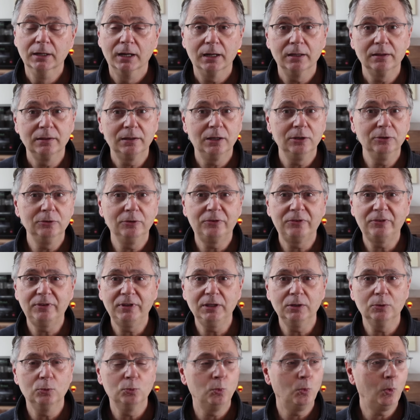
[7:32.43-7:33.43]
and then you
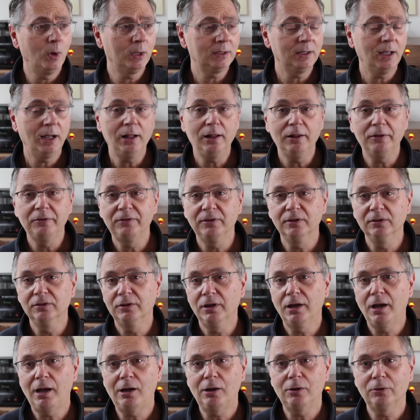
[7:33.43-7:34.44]
see what else in
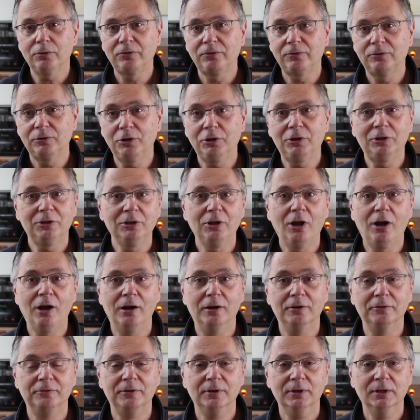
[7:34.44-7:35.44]
the house turned
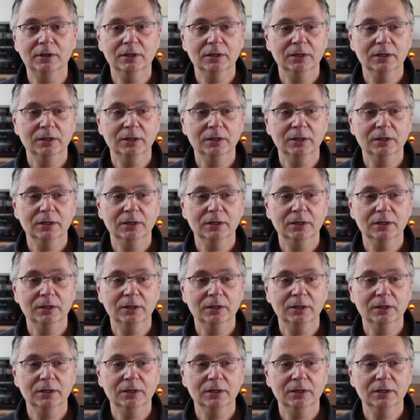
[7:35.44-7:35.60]
off.